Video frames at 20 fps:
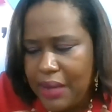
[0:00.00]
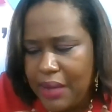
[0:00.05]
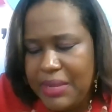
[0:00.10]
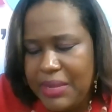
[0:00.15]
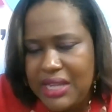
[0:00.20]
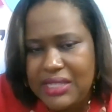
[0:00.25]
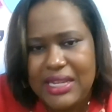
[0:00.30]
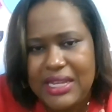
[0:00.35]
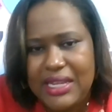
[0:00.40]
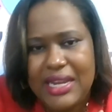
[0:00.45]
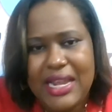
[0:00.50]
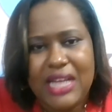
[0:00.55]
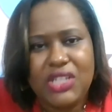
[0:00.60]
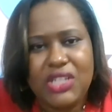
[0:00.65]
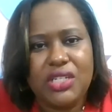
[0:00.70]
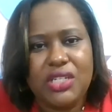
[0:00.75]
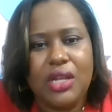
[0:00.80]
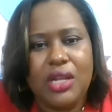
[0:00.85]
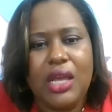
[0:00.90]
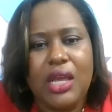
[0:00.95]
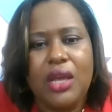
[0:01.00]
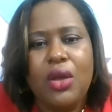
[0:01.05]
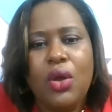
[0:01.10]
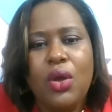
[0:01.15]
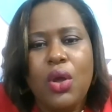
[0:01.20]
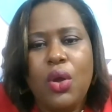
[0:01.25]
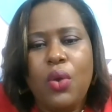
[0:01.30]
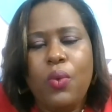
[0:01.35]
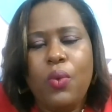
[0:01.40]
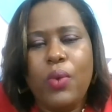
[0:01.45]
internationally,
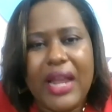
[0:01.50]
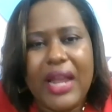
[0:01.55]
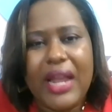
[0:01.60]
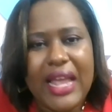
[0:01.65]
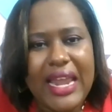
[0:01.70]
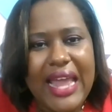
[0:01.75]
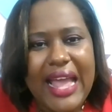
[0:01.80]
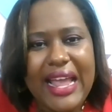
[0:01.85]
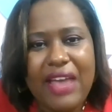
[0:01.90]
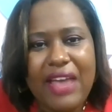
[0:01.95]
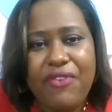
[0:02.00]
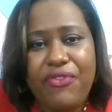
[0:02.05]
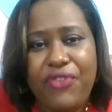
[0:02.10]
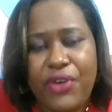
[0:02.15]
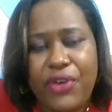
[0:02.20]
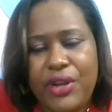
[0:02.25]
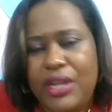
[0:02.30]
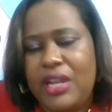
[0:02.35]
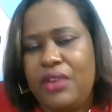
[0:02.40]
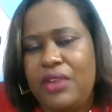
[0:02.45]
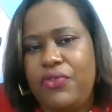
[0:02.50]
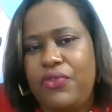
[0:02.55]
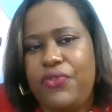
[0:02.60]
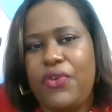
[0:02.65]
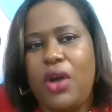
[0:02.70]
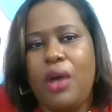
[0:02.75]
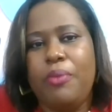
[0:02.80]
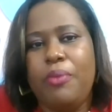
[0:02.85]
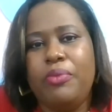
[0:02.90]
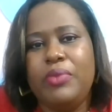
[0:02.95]
where can I get funding
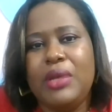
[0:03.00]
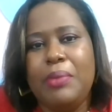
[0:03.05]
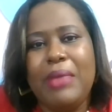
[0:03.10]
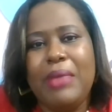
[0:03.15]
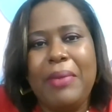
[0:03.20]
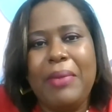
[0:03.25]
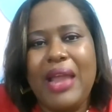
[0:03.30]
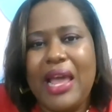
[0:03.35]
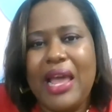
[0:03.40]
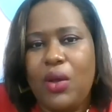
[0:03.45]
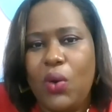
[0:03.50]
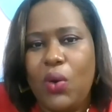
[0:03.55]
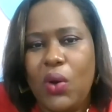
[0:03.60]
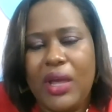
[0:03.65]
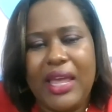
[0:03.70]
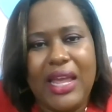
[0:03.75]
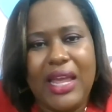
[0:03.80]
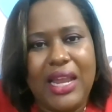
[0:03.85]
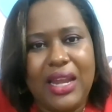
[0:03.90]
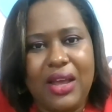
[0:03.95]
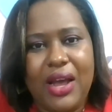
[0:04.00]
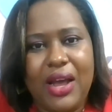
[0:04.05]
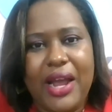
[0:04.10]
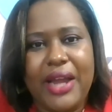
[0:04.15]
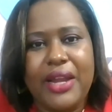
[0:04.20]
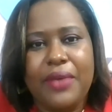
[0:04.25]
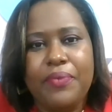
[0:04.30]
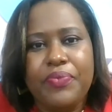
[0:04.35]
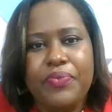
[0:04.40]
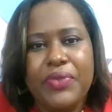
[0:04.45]
from? And I'm like, okay, Lord,